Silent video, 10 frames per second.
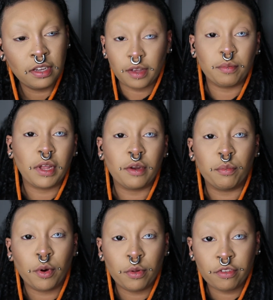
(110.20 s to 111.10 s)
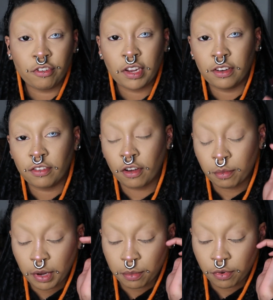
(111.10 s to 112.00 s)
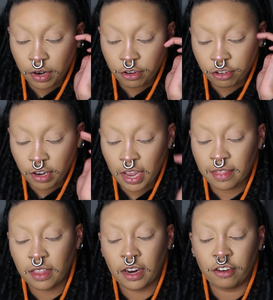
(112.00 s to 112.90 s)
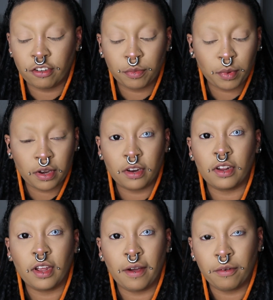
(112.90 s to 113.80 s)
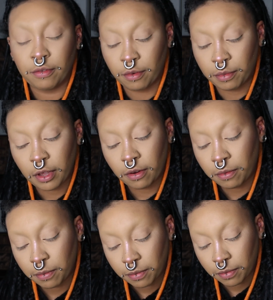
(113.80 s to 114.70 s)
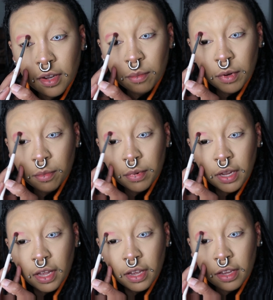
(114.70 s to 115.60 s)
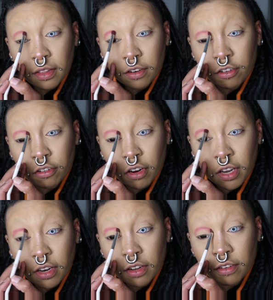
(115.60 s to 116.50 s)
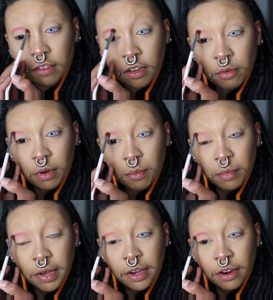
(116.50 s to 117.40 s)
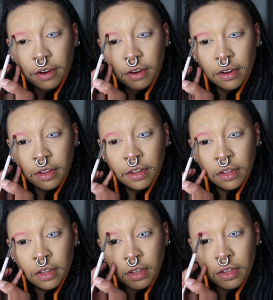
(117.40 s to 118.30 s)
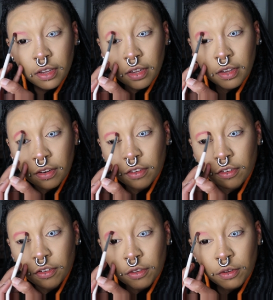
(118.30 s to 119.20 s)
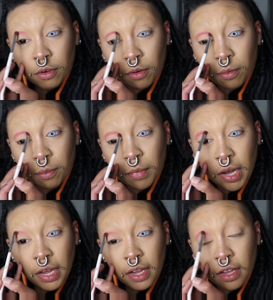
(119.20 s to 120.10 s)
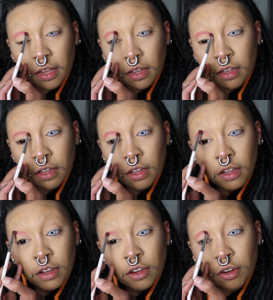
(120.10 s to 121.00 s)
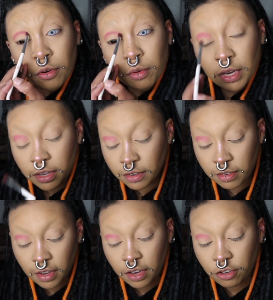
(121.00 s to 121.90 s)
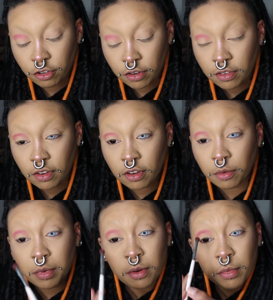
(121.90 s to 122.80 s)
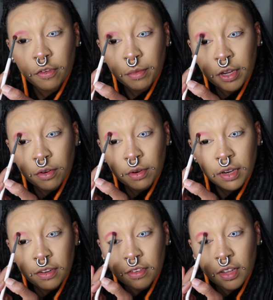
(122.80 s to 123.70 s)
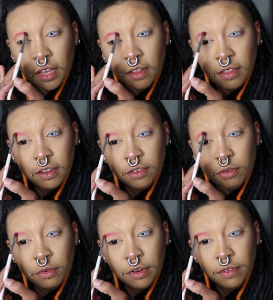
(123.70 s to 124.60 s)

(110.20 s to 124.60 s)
I applied both shades on my brush and then I just blended it out from there. I'm applying the shade Secret Bear into my crease and just a little bit above my crease in this sort